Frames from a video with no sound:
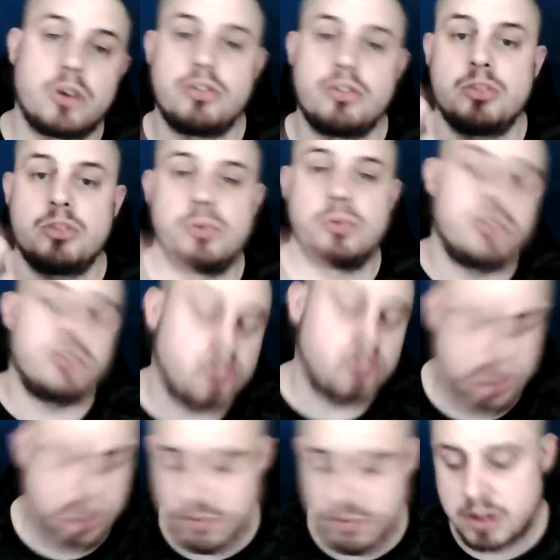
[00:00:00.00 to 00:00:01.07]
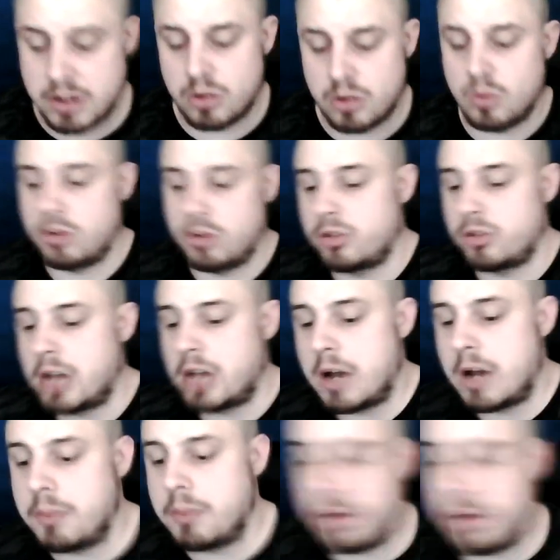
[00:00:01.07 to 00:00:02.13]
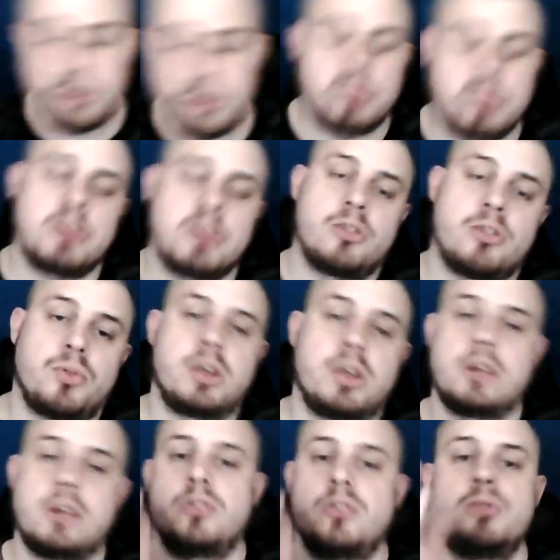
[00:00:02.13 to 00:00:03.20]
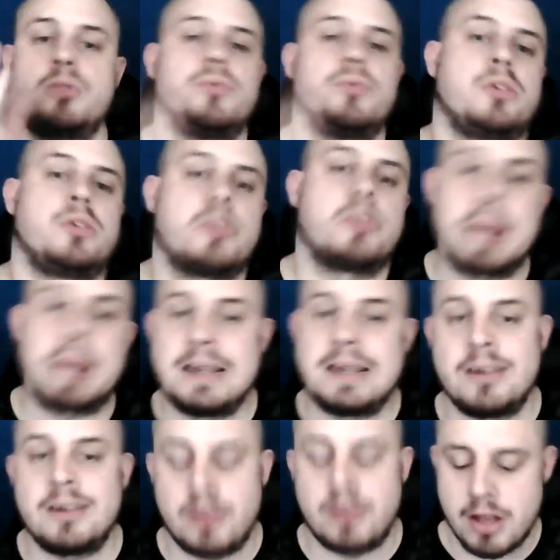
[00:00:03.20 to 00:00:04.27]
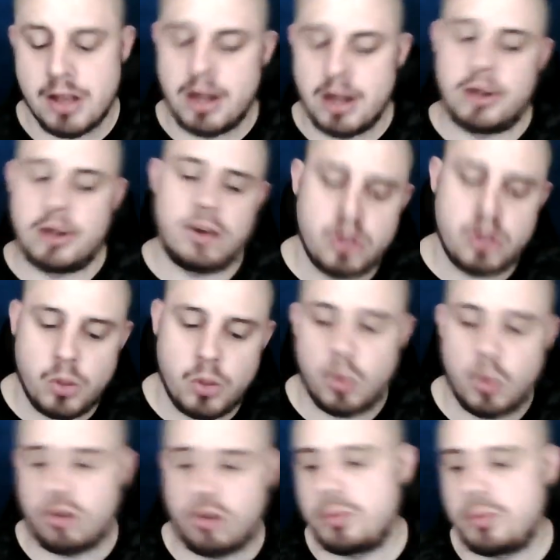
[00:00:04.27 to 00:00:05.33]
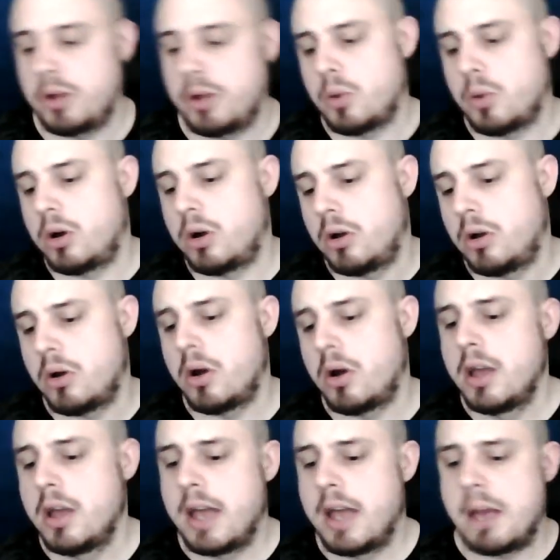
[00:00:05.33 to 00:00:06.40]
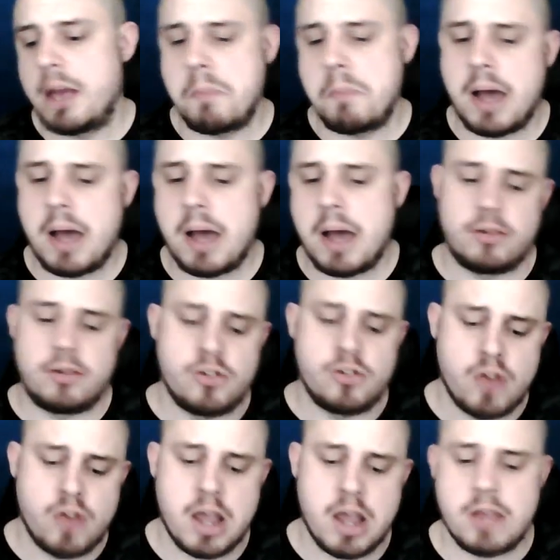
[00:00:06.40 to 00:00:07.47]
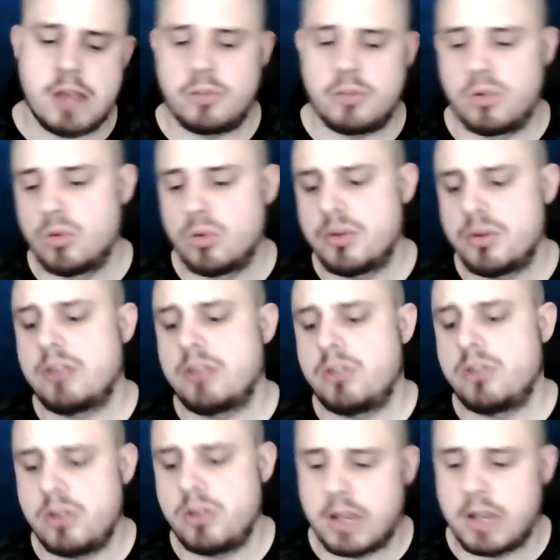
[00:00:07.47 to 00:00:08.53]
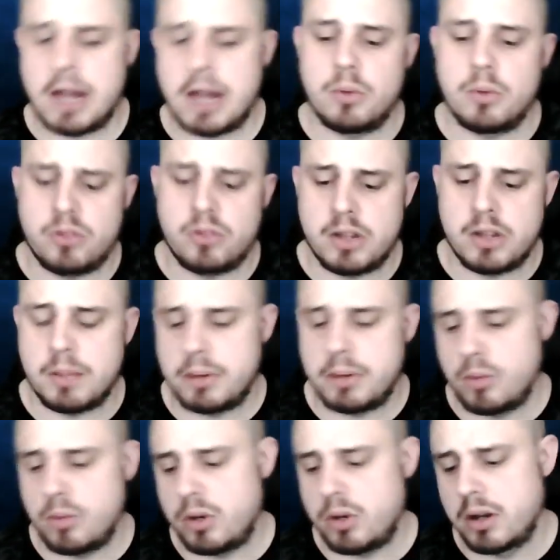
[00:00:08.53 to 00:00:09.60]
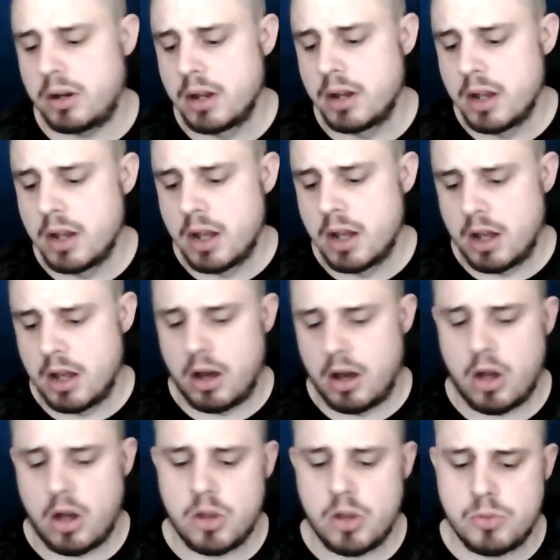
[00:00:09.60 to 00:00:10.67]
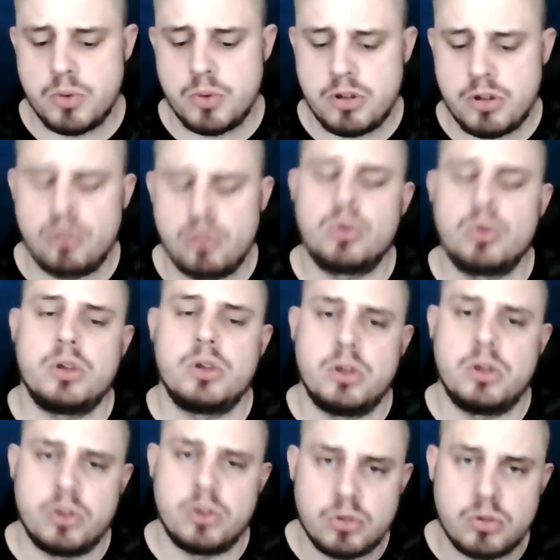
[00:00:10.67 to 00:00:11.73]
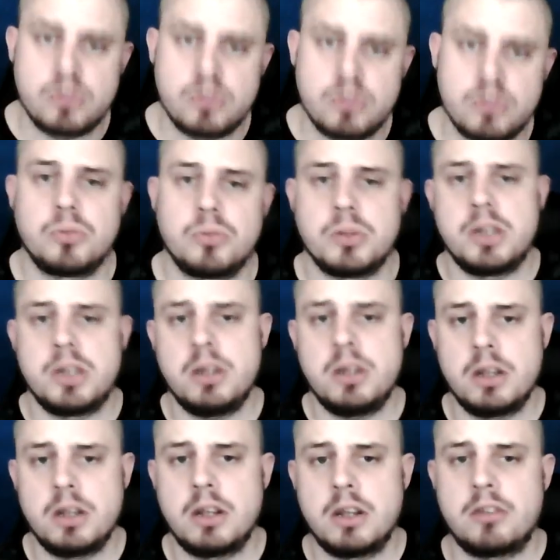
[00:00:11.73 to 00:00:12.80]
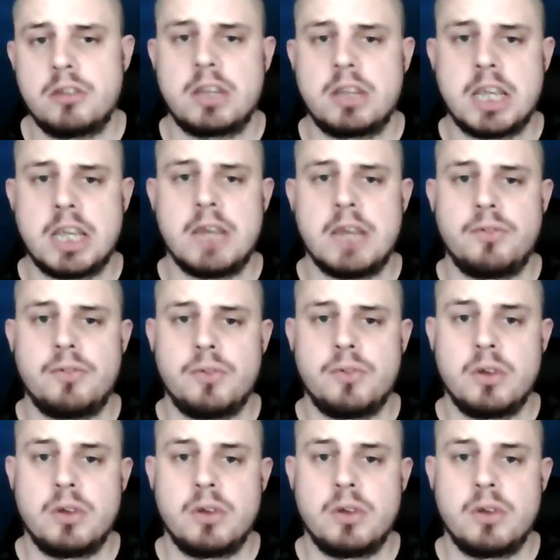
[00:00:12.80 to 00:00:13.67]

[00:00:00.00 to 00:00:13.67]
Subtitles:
Christmas has just come around the corner. So how about this message from Nicholas Humphreys? Amanda, I know you watch me quite a lot, and Max and James and all the rest of you cowards in that building. I hope you enjoy your Christmas money as a gift.